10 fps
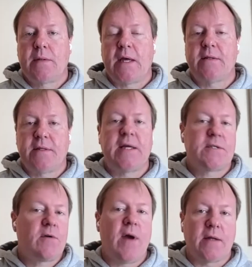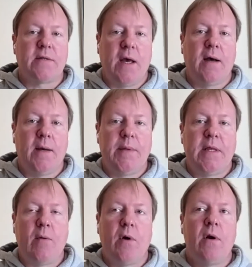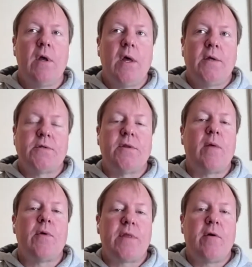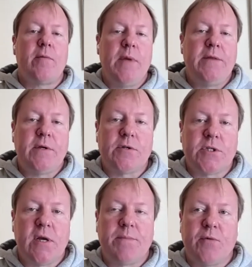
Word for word: That's correct. Yeah, I mean, they were there to meet their ship.